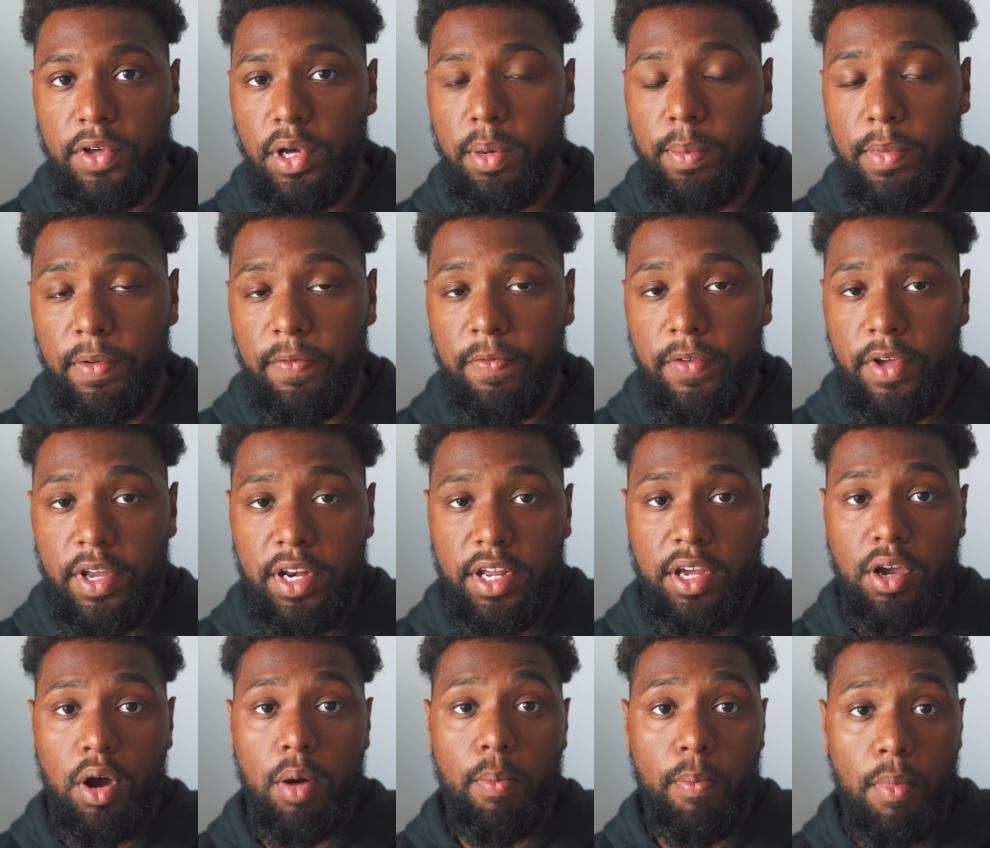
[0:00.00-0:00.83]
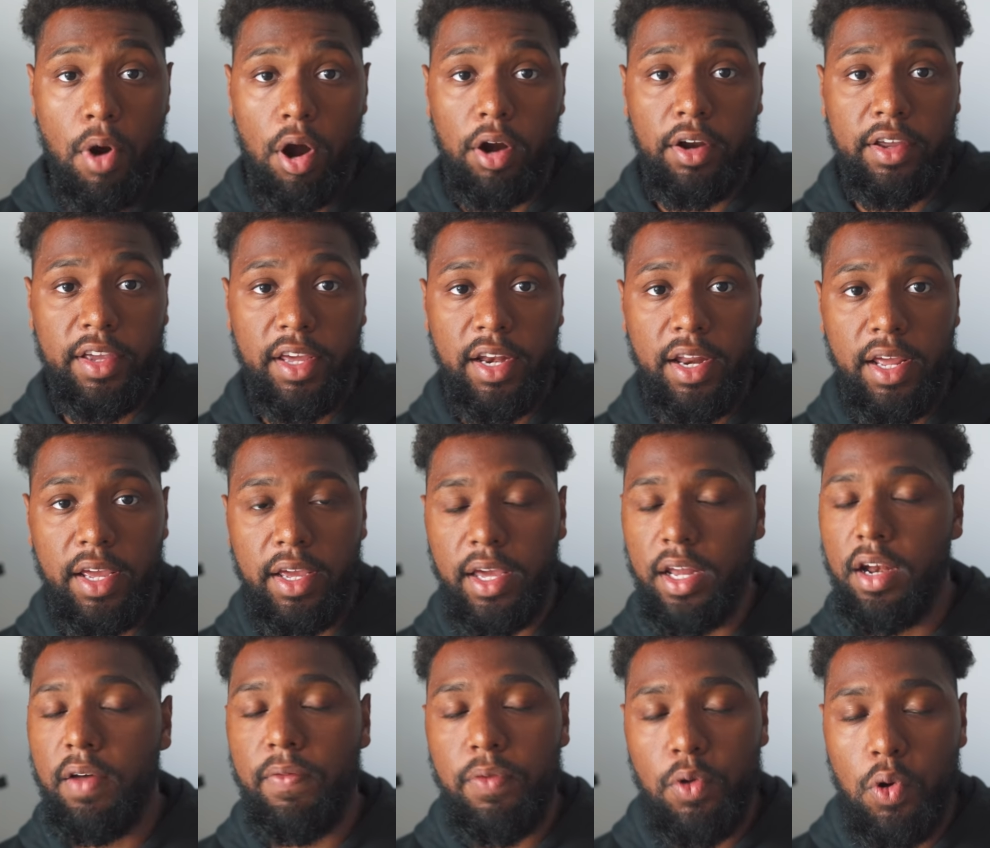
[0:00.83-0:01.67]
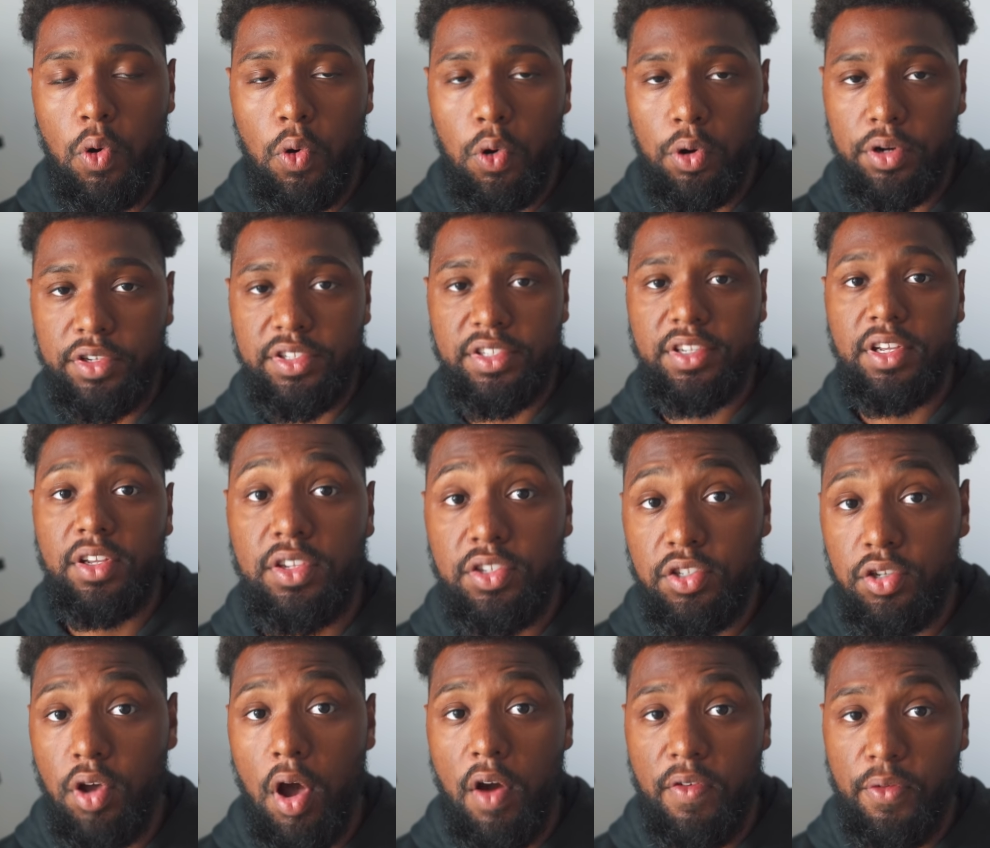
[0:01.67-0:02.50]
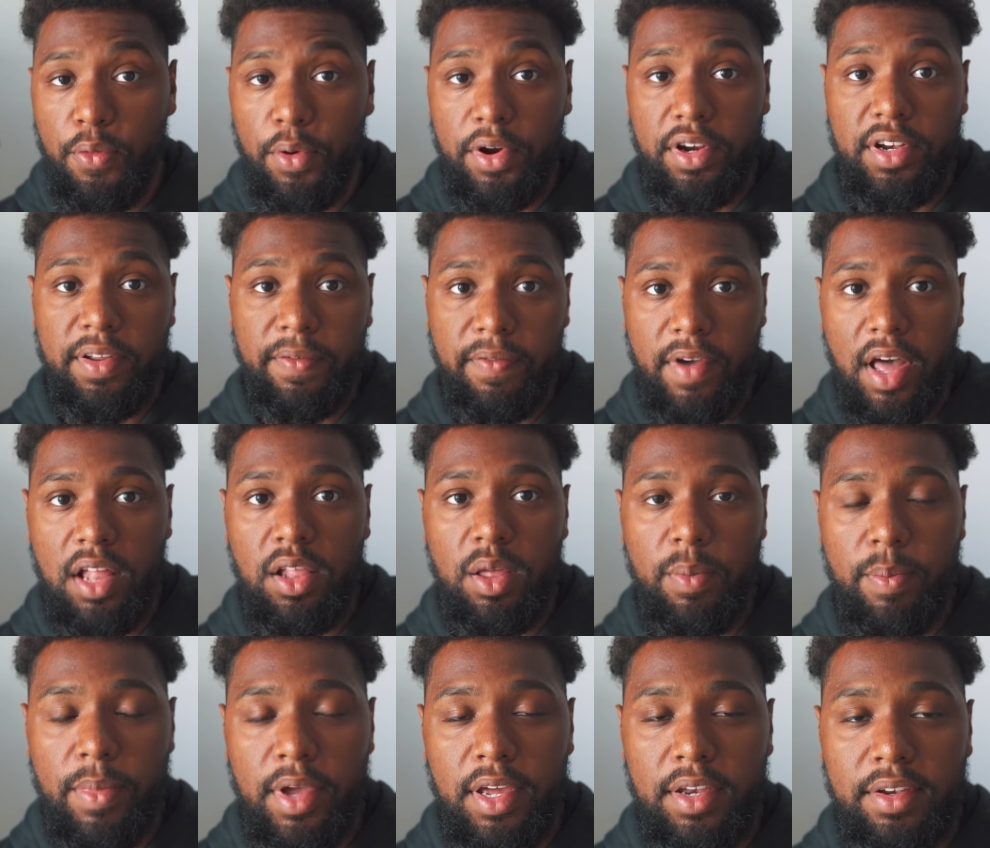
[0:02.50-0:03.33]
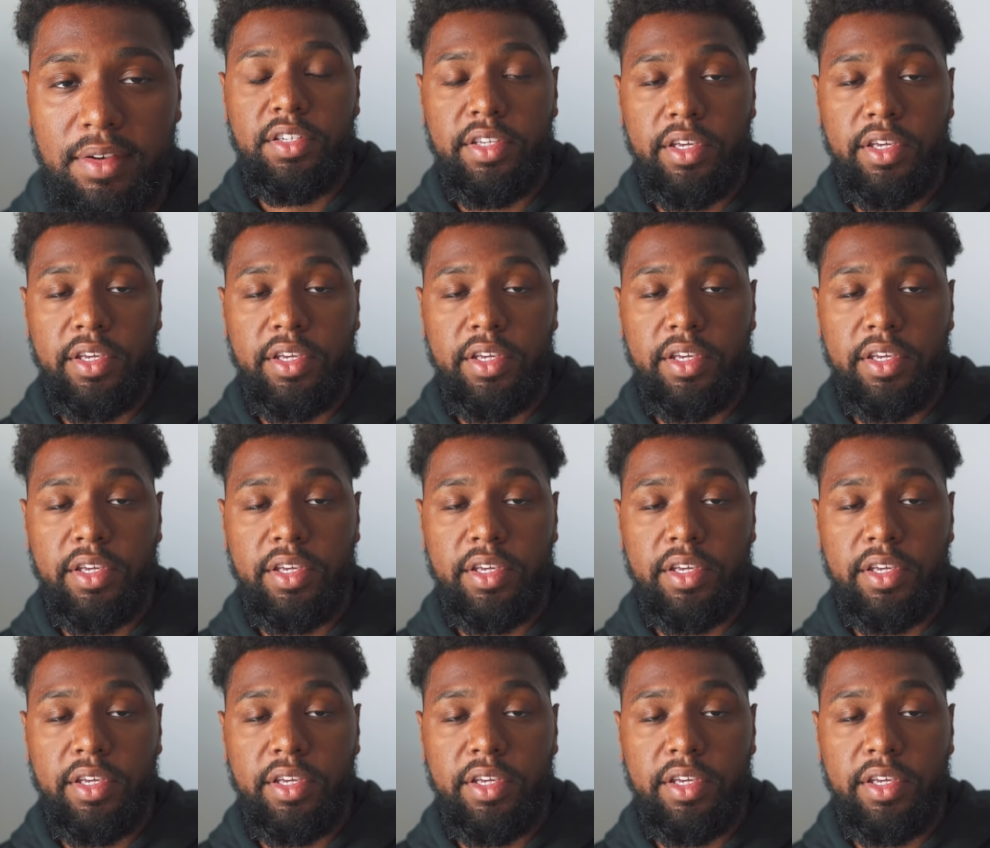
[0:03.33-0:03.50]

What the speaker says: film and video, marketing, and of course, software development.